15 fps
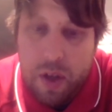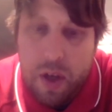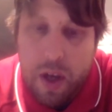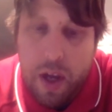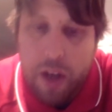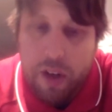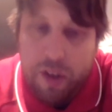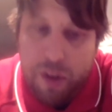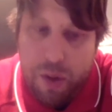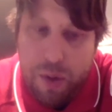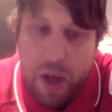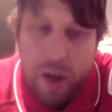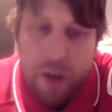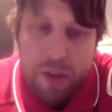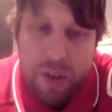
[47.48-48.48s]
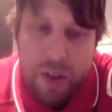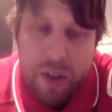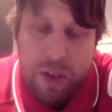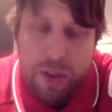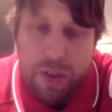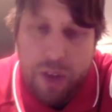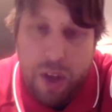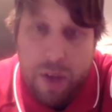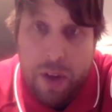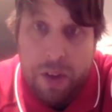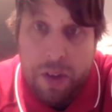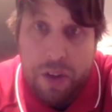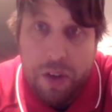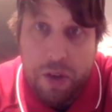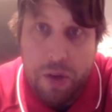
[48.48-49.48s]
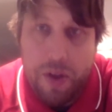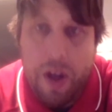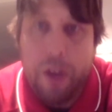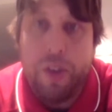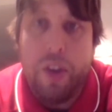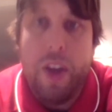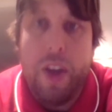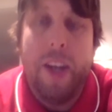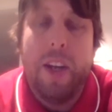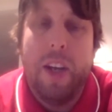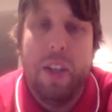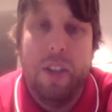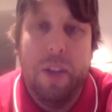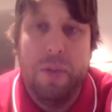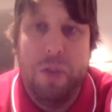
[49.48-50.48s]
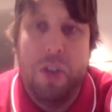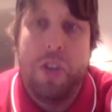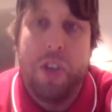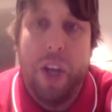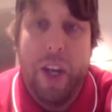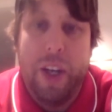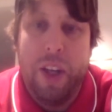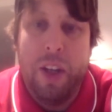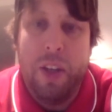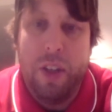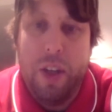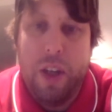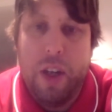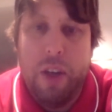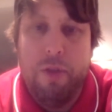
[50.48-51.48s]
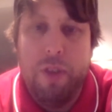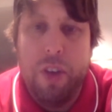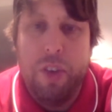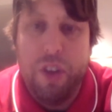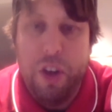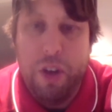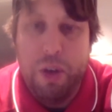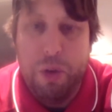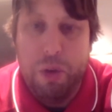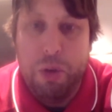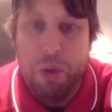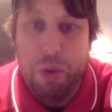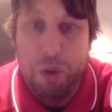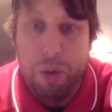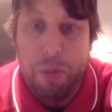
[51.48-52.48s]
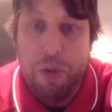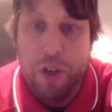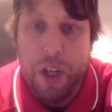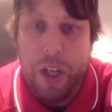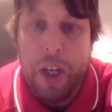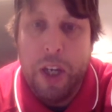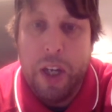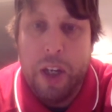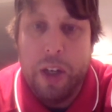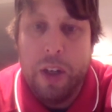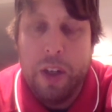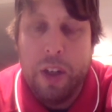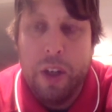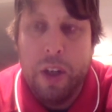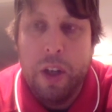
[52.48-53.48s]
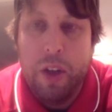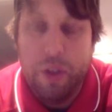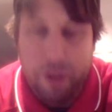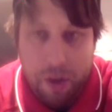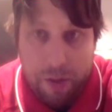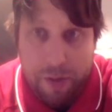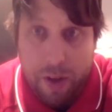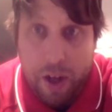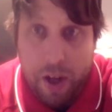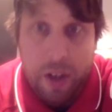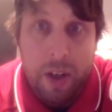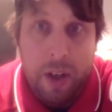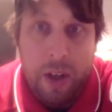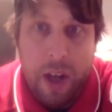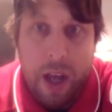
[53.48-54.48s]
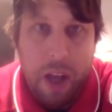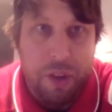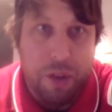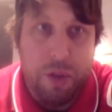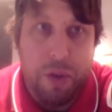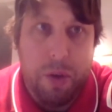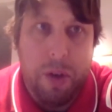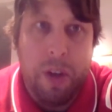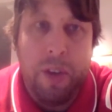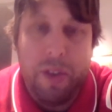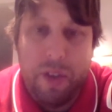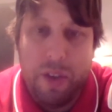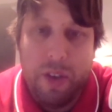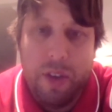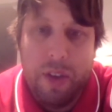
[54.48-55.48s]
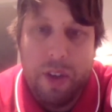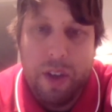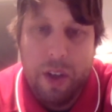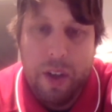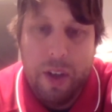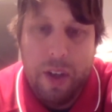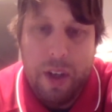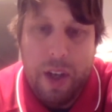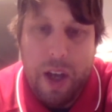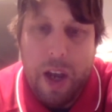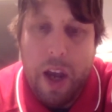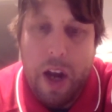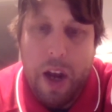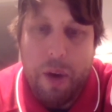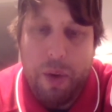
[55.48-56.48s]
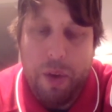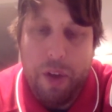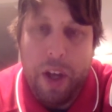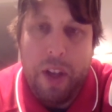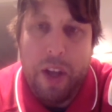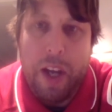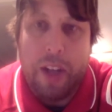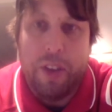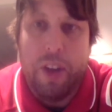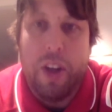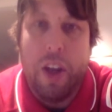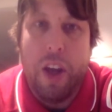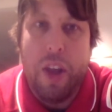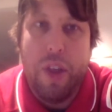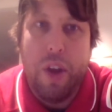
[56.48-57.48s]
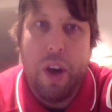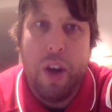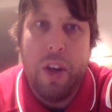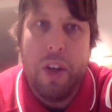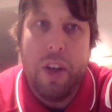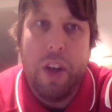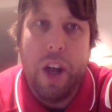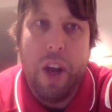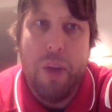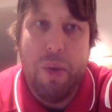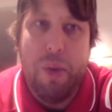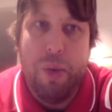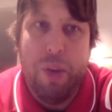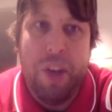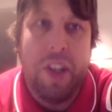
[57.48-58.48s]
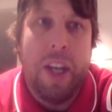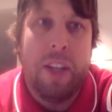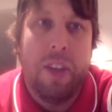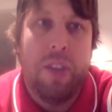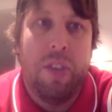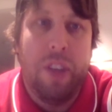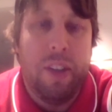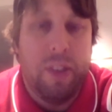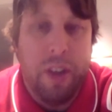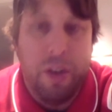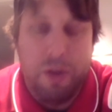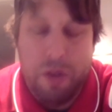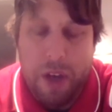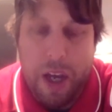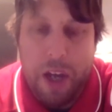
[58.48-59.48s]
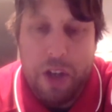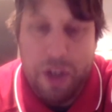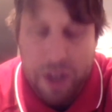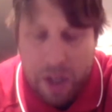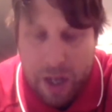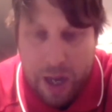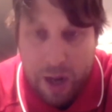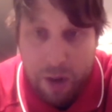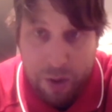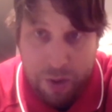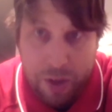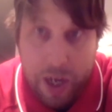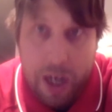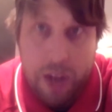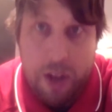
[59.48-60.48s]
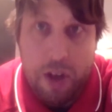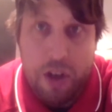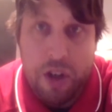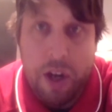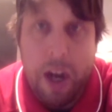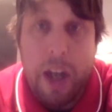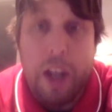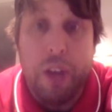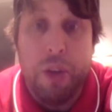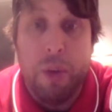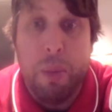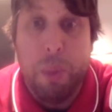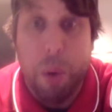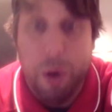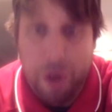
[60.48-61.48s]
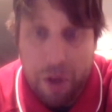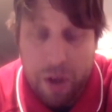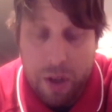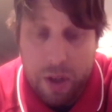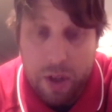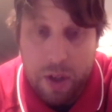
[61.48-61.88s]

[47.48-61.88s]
In 2007 to 2008, I lived in China, and I visited Urumqi and Turfan as a tourist, and I really liked it. I thought I would really like to see Central Asia outside of the Chinese border.